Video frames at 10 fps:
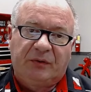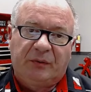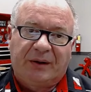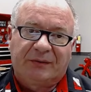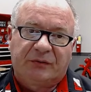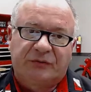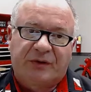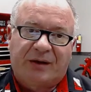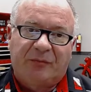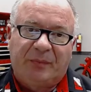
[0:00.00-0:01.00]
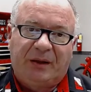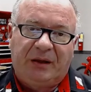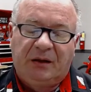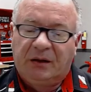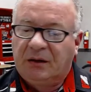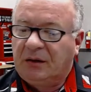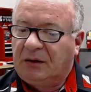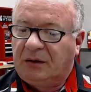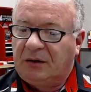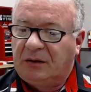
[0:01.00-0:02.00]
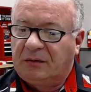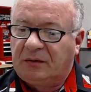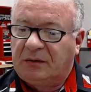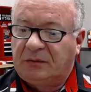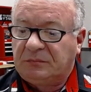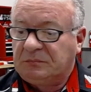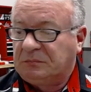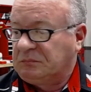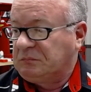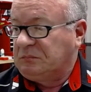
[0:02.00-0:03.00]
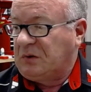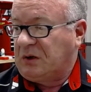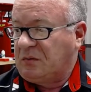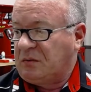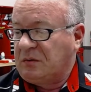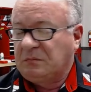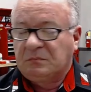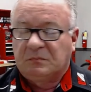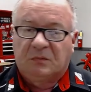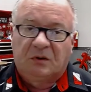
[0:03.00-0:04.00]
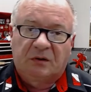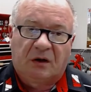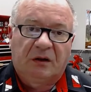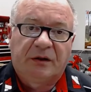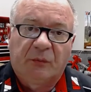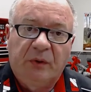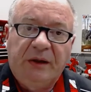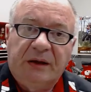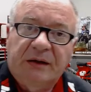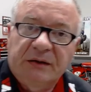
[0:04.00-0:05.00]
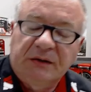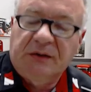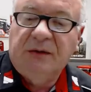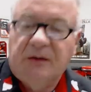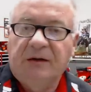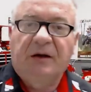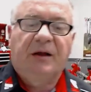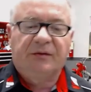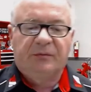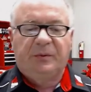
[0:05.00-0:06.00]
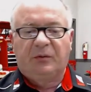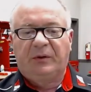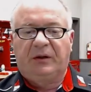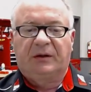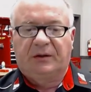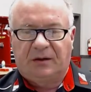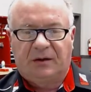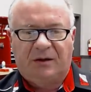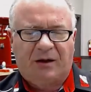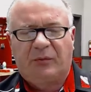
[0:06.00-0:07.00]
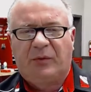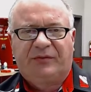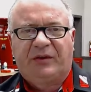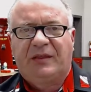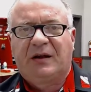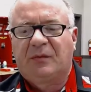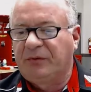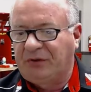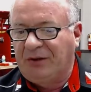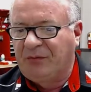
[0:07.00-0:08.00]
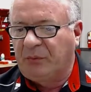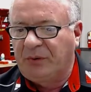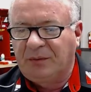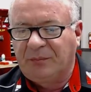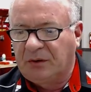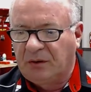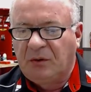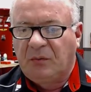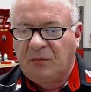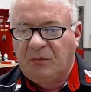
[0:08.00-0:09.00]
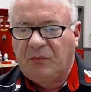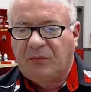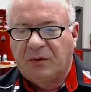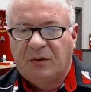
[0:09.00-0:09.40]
few answers out of me, and then I don't know, call it a week. And it has been a week. I, I know I say that almost every week, but whew,